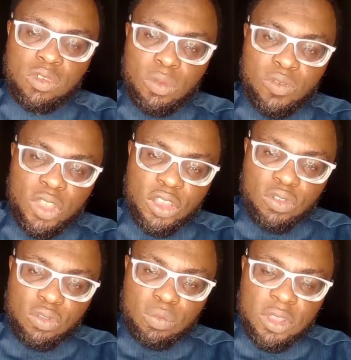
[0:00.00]
some of
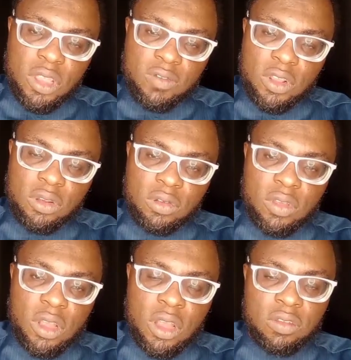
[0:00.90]
the issues bedeviling
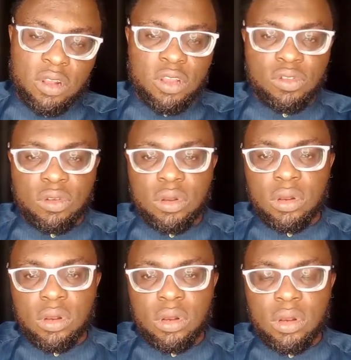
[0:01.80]
us as a nation.